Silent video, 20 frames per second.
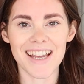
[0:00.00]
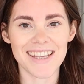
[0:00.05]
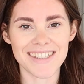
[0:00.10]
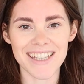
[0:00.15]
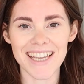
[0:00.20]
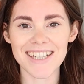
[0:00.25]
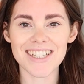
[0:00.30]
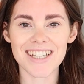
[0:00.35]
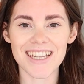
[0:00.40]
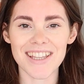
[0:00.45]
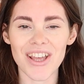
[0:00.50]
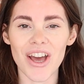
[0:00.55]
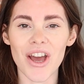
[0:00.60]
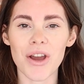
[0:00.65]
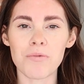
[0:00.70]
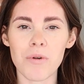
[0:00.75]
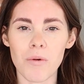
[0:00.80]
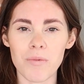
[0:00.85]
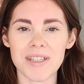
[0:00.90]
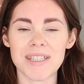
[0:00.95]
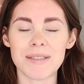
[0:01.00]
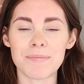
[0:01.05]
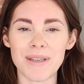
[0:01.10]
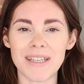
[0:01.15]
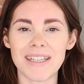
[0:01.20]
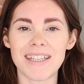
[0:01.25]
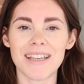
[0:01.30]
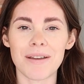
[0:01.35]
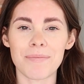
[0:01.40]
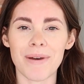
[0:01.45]
Essentially though, what we're
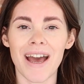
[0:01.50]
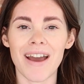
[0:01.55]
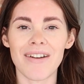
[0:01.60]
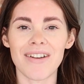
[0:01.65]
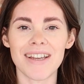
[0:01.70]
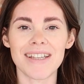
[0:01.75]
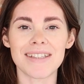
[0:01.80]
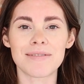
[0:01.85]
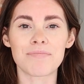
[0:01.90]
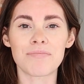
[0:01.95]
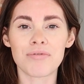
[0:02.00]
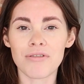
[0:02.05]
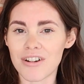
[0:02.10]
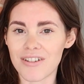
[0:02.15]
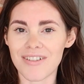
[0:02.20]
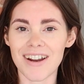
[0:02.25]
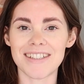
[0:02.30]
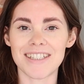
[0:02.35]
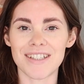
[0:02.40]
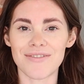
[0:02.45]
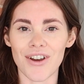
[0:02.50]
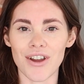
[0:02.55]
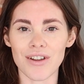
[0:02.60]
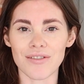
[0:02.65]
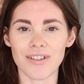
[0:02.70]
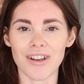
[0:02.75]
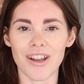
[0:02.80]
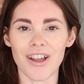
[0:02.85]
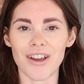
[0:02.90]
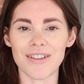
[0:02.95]
speaking about is progressive
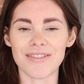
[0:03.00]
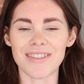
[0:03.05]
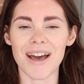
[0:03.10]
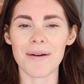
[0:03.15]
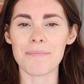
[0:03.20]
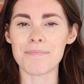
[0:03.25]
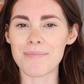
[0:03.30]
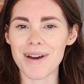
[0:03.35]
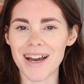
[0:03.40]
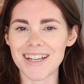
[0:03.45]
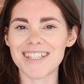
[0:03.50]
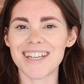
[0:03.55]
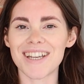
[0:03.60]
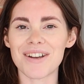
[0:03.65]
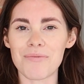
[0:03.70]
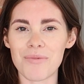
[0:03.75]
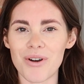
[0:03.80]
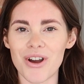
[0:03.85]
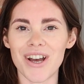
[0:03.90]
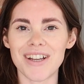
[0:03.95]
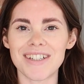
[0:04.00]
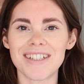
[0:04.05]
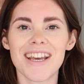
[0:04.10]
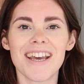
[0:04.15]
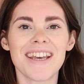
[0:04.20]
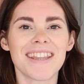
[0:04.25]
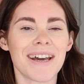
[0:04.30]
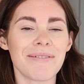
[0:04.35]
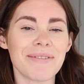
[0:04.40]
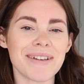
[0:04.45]
overload, that magic word
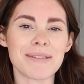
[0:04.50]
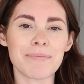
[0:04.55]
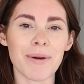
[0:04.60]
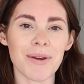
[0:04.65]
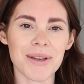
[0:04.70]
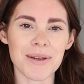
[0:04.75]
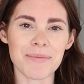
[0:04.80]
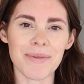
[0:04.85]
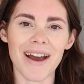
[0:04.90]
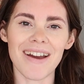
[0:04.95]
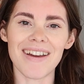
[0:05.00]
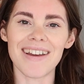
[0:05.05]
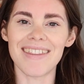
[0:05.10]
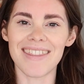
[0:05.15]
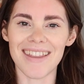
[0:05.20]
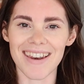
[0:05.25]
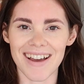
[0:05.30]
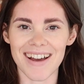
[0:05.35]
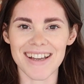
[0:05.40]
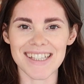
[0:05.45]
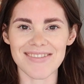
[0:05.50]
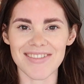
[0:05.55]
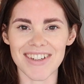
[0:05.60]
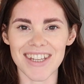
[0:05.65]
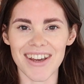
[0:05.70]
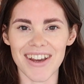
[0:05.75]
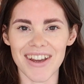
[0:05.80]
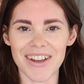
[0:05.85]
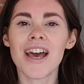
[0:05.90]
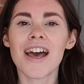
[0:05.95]
that we spoke about in the last
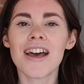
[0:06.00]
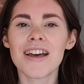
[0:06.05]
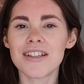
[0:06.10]
video.